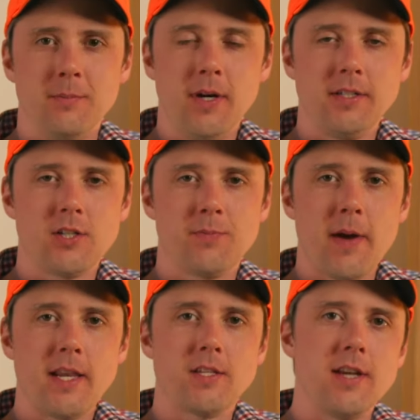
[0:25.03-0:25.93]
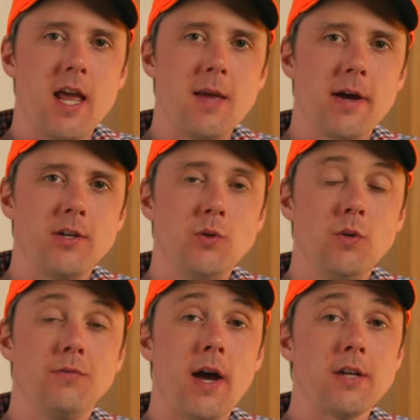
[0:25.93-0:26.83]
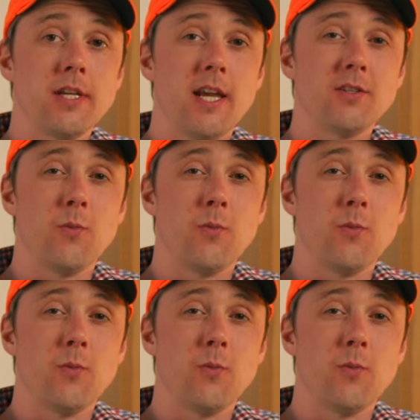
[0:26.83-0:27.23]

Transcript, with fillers: But despite its name, I do advise against